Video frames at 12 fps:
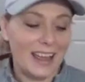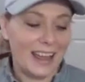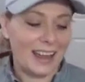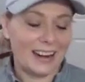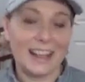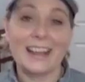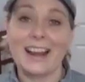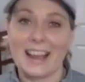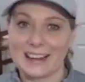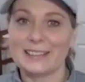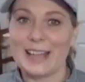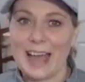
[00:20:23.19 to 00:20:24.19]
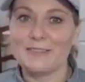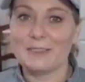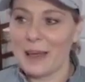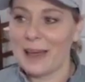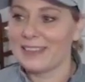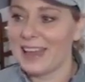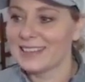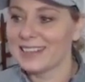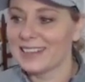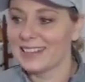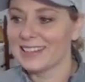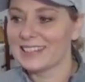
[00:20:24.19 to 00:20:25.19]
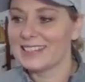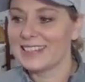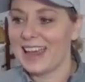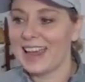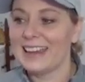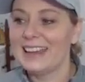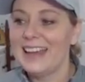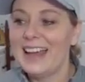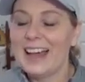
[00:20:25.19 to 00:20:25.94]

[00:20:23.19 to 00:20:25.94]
And I can laugh about that to this day.